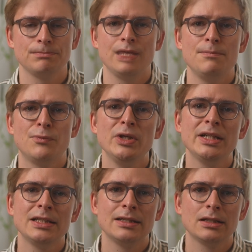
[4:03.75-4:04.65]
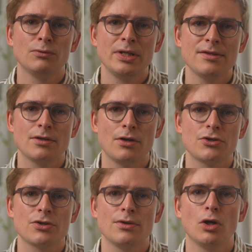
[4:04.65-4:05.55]
In preclinical
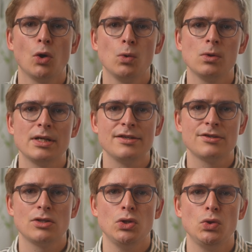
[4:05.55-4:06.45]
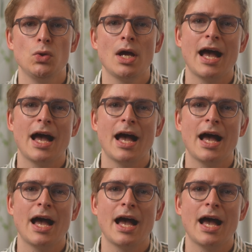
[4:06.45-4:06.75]
research, the goal is to